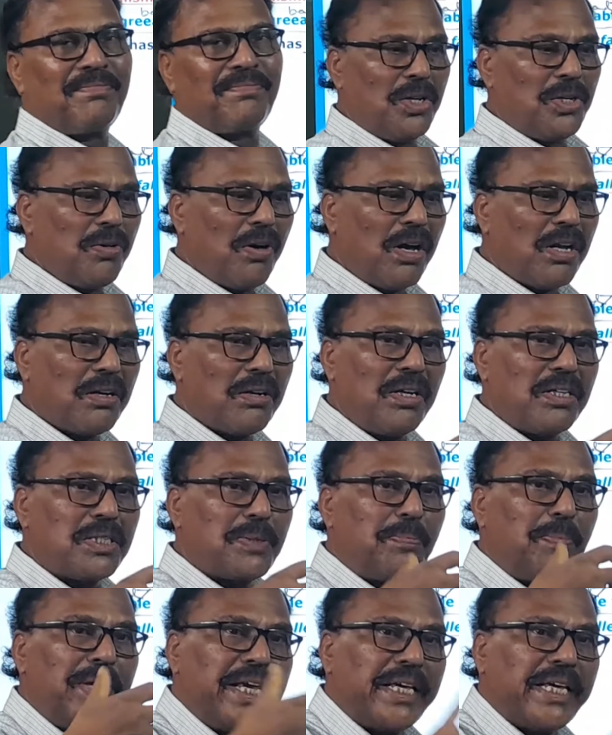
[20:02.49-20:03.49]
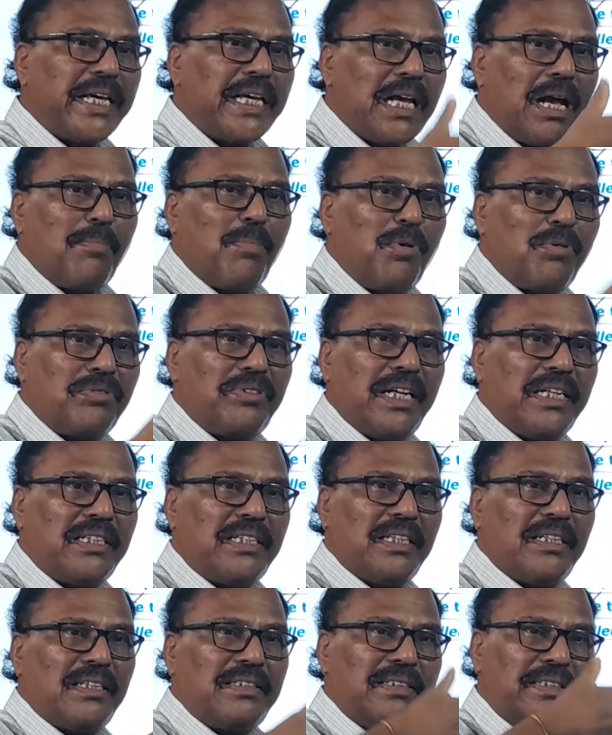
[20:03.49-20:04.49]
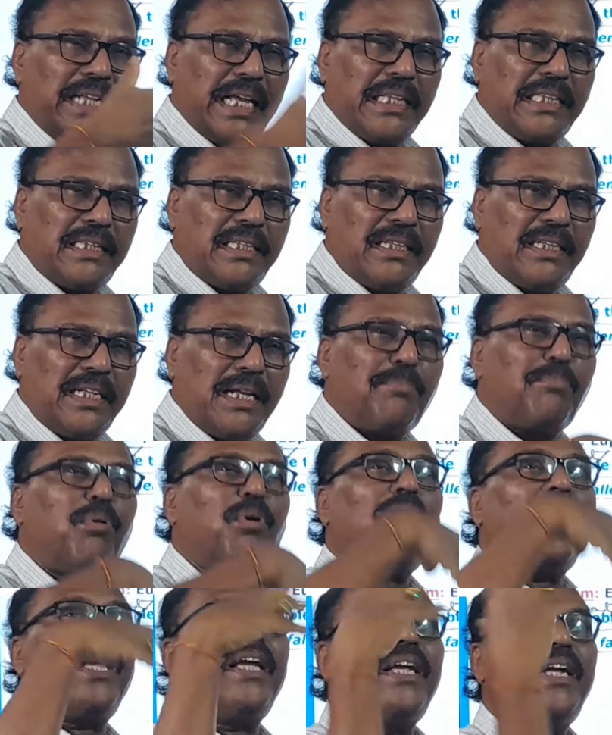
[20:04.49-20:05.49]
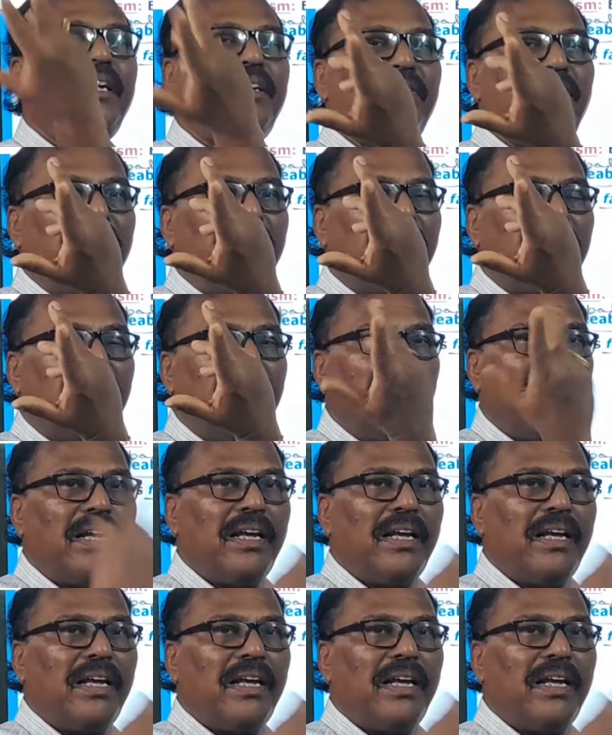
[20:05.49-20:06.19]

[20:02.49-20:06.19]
You are speaking about that death in a polite way,